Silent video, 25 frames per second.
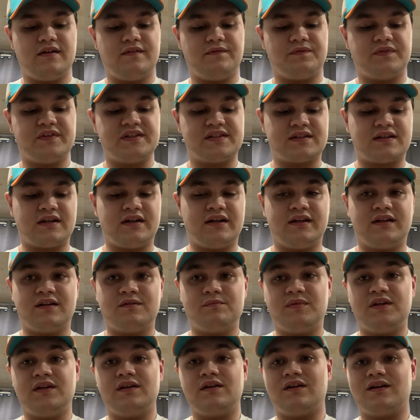This guy could
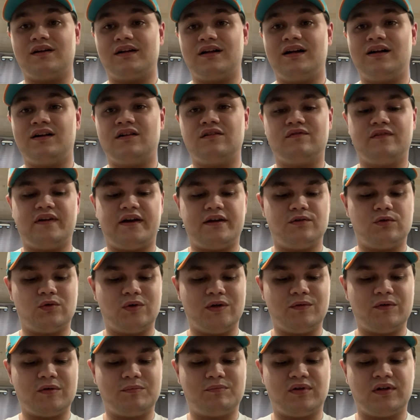be our Kyle Van Noy
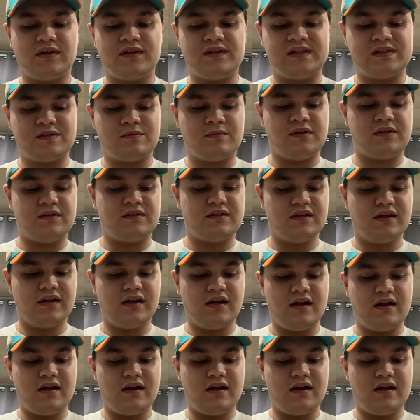replacement.